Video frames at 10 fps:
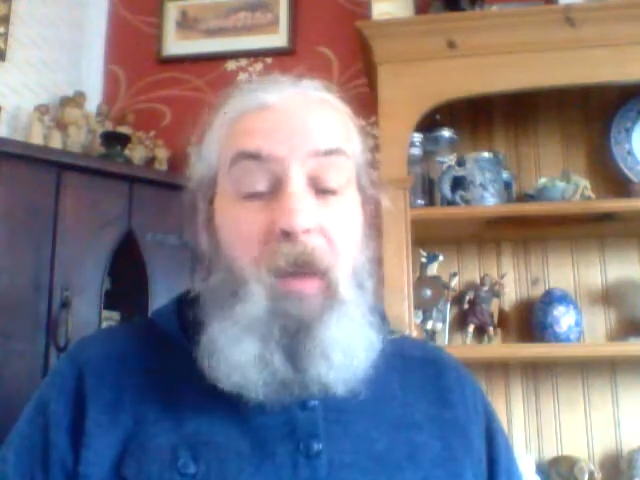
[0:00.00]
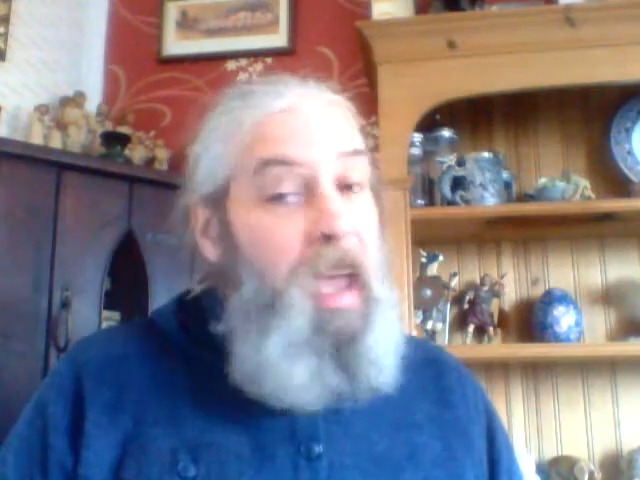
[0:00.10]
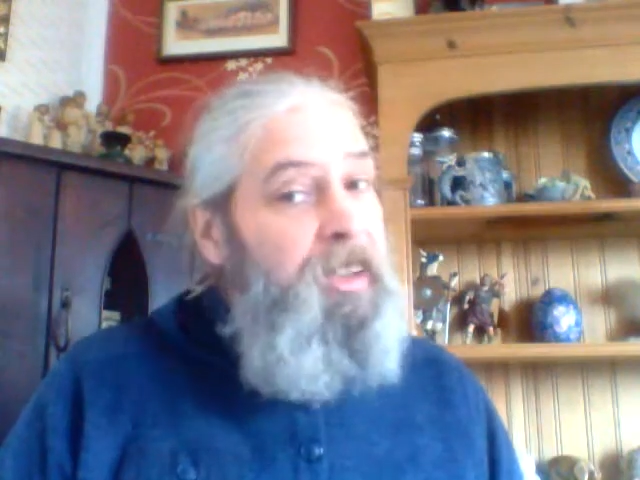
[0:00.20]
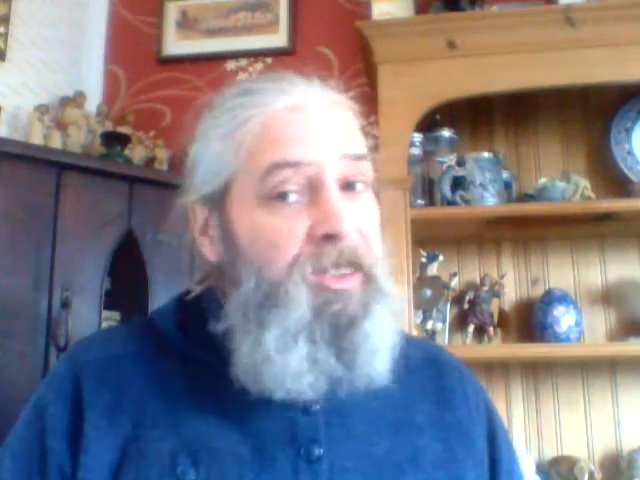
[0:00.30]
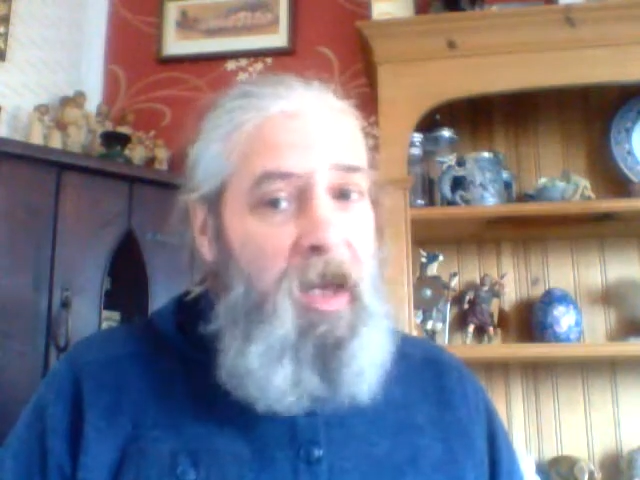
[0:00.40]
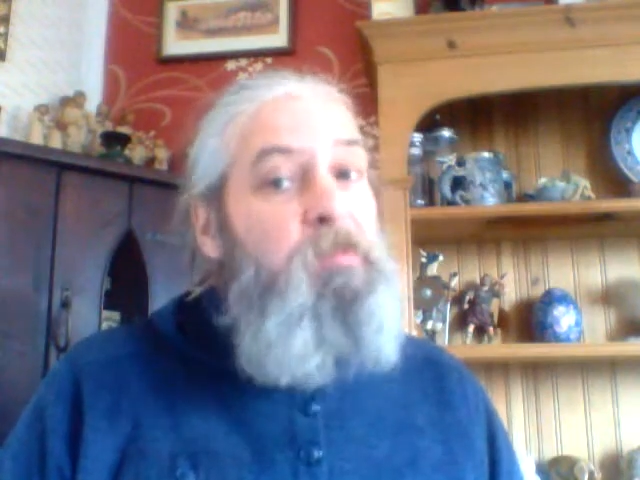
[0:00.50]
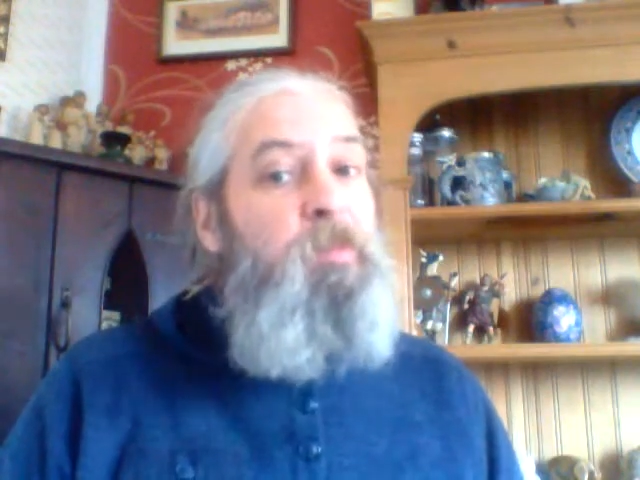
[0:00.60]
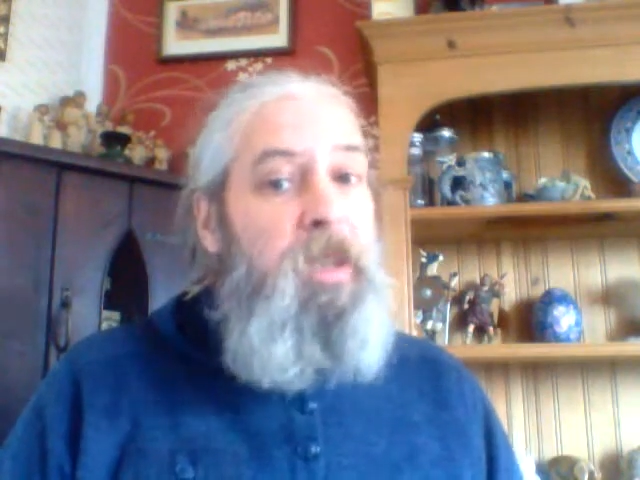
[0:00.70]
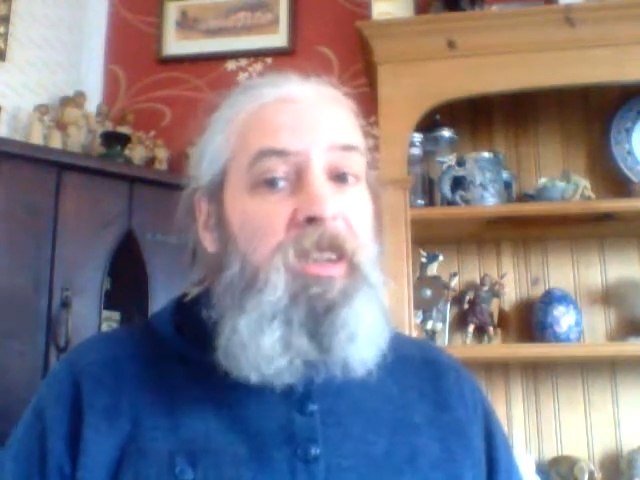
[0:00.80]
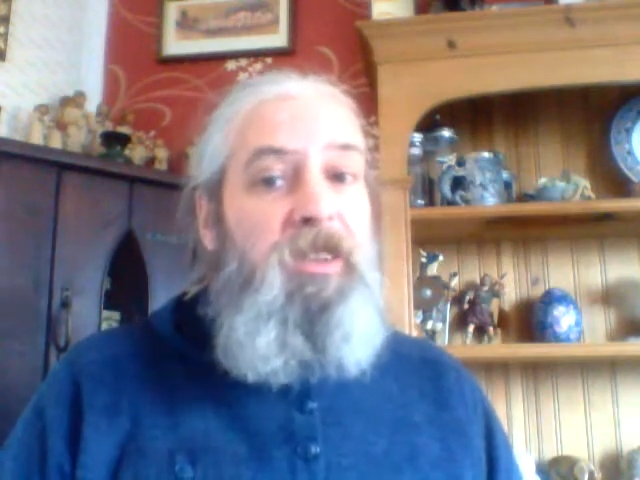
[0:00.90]

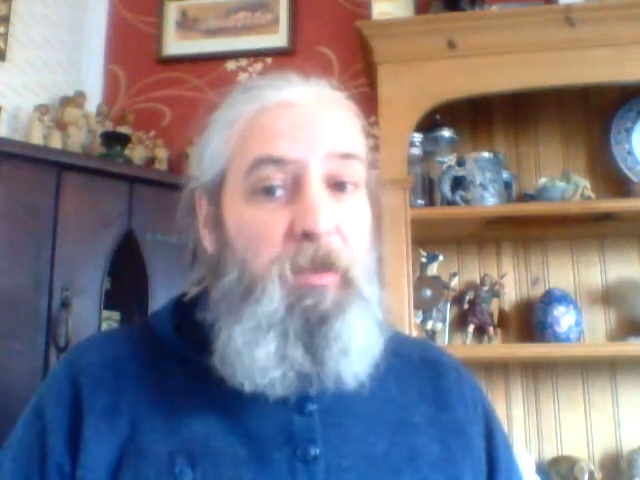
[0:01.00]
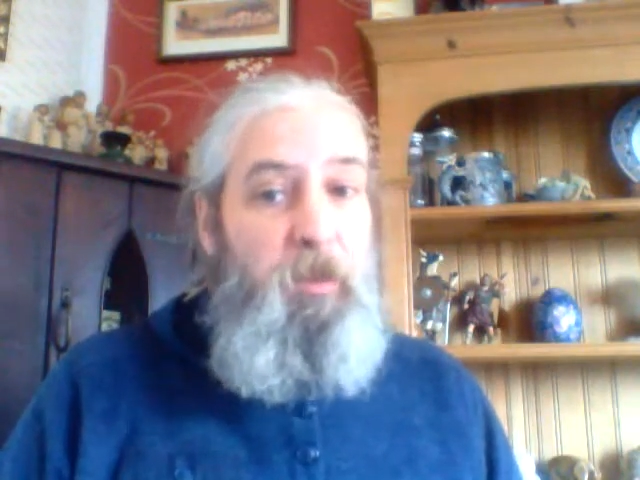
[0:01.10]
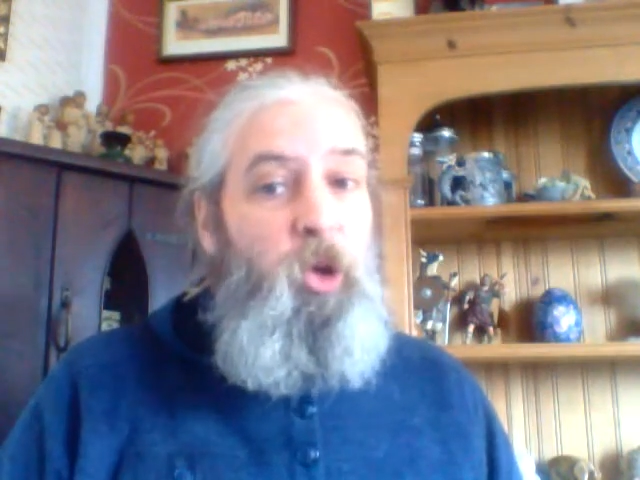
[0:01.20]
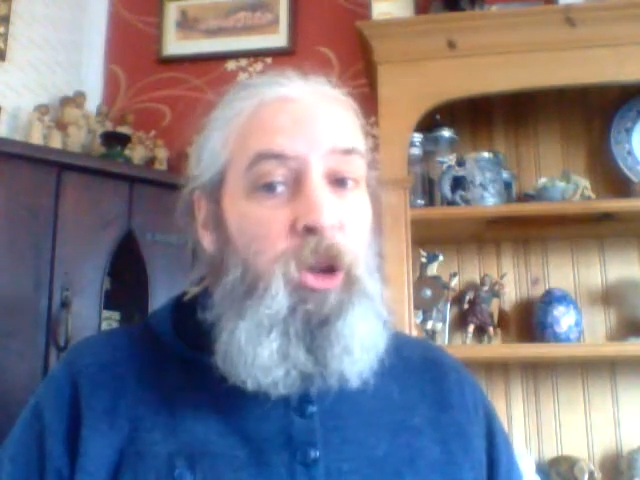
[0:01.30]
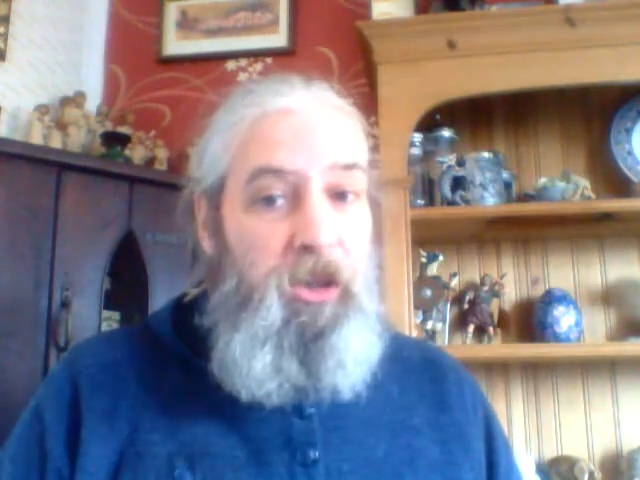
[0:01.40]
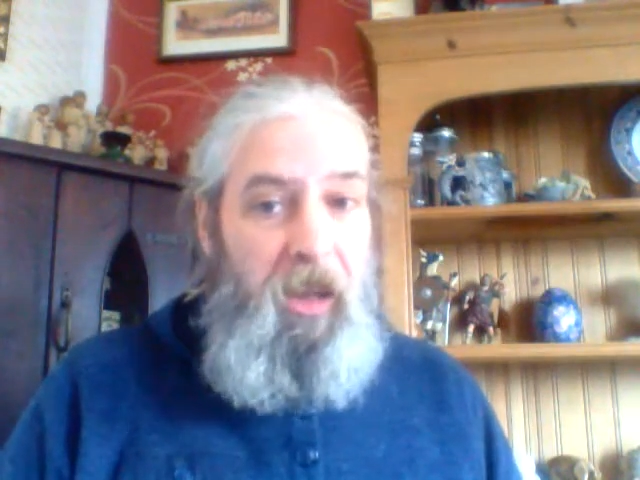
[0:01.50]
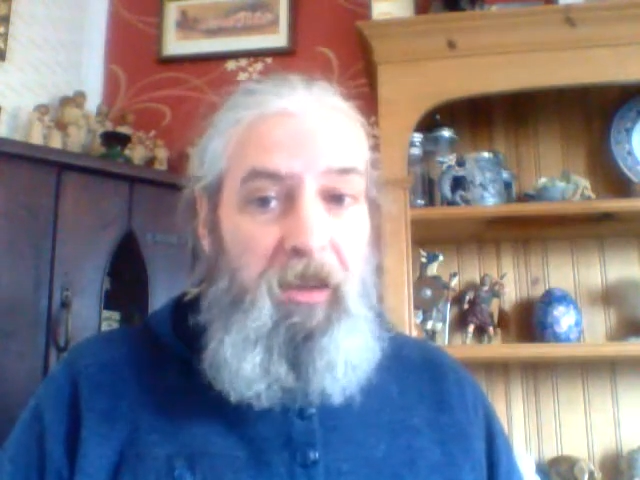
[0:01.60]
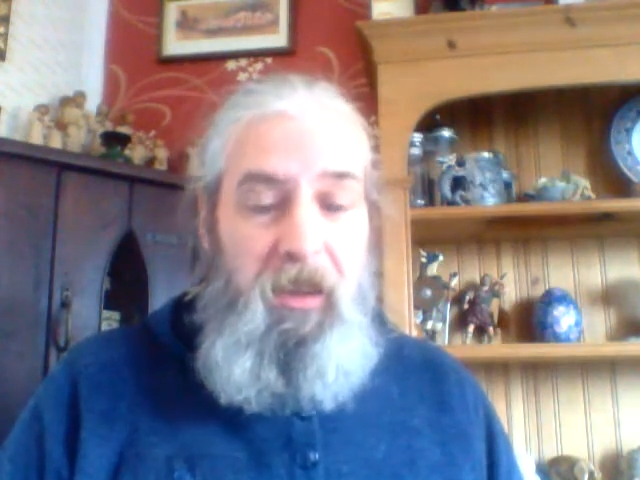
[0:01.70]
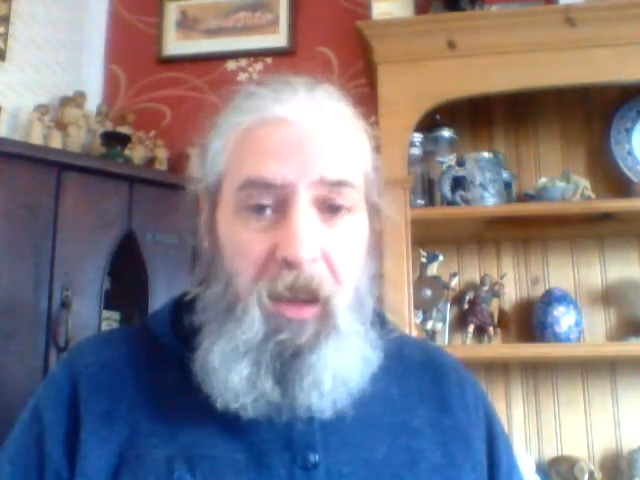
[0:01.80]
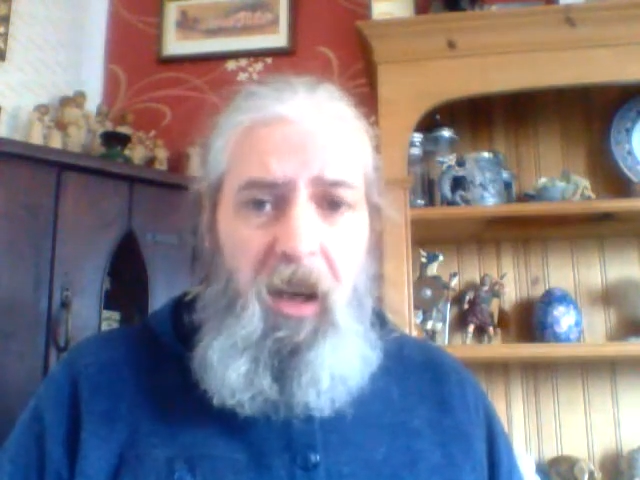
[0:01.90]
SNP supporters
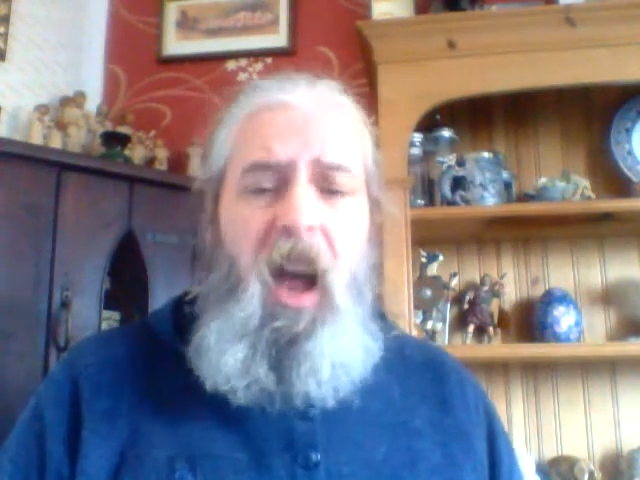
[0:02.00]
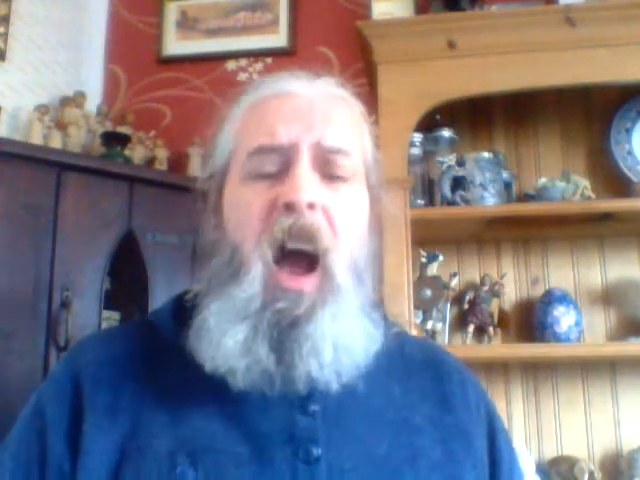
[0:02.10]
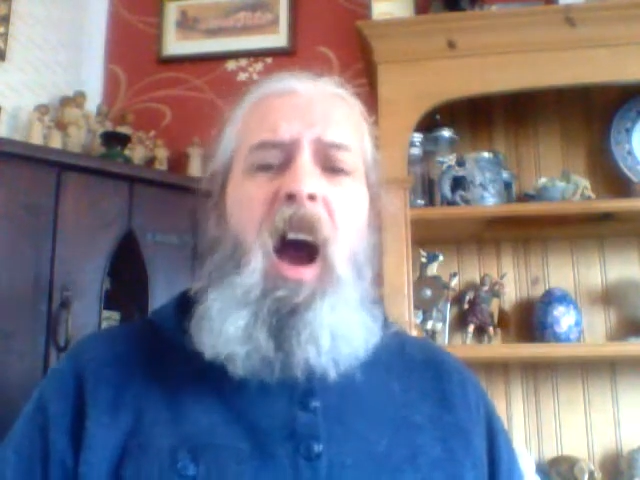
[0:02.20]
out there